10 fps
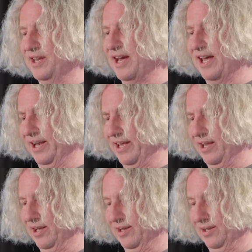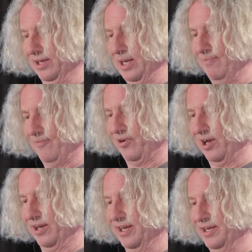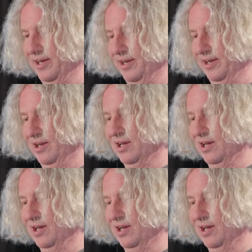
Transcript: annihilating leapfrog identity.